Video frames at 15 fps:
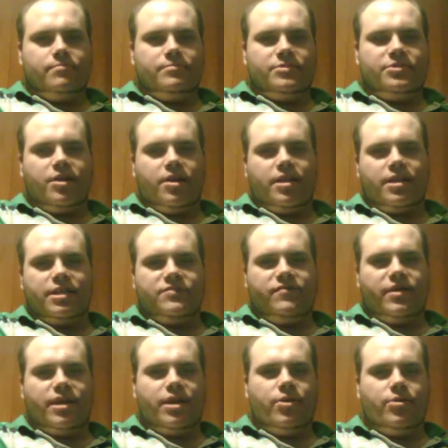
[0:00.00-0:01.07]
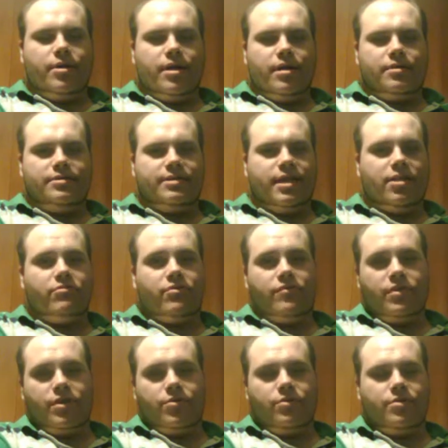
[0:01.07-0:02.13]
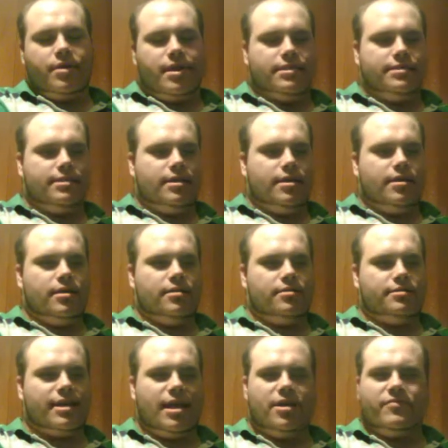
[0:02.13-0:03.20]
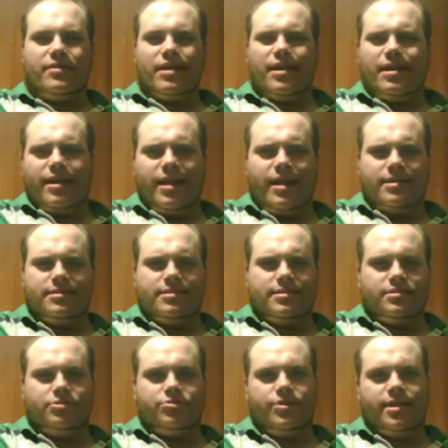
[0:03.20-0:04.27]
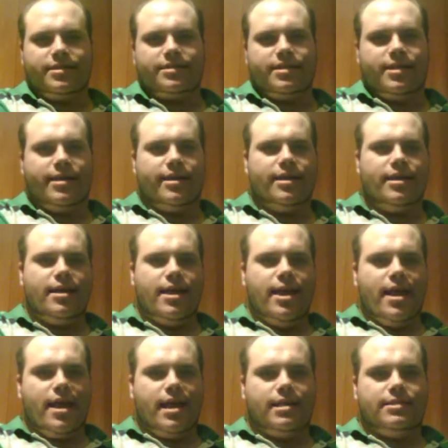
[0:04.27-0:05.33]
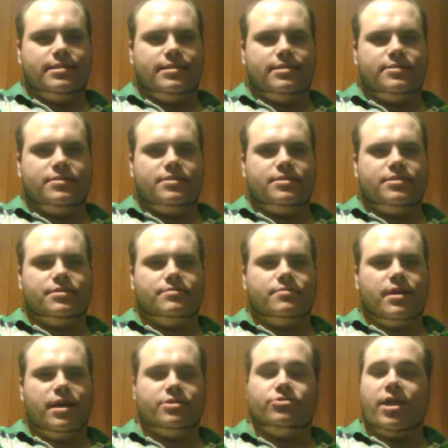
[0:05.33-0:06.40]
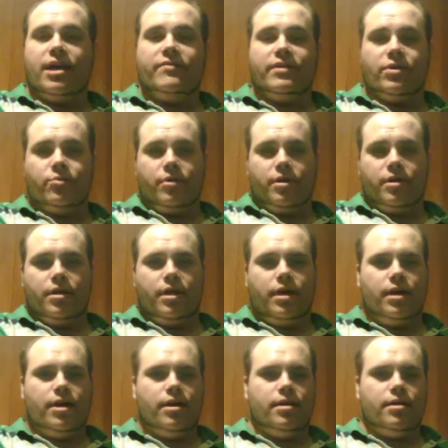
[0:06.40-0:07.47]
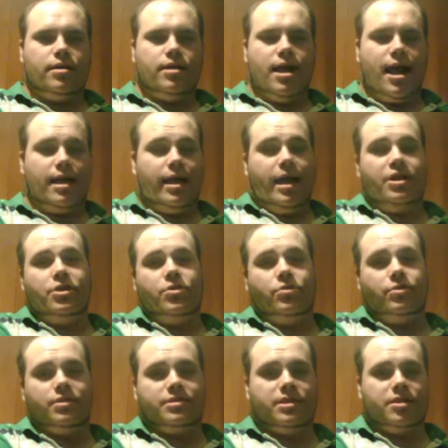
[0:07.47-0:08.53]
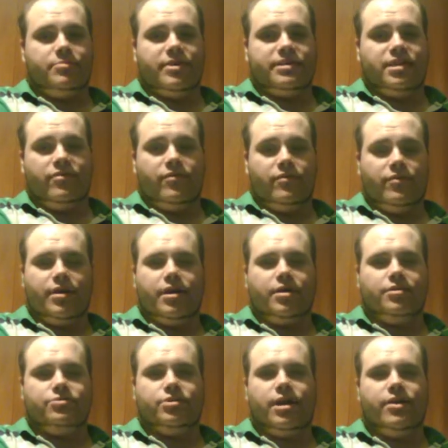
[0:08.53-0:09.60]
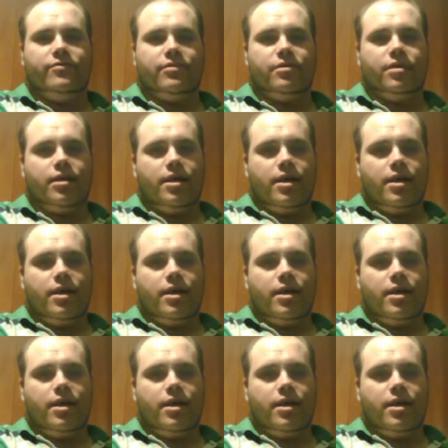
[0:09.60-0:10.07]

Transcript: Starting this video, it's not a review, it's kind of hints and tricks thing. It's a driving one. I do consider myself a very good driver.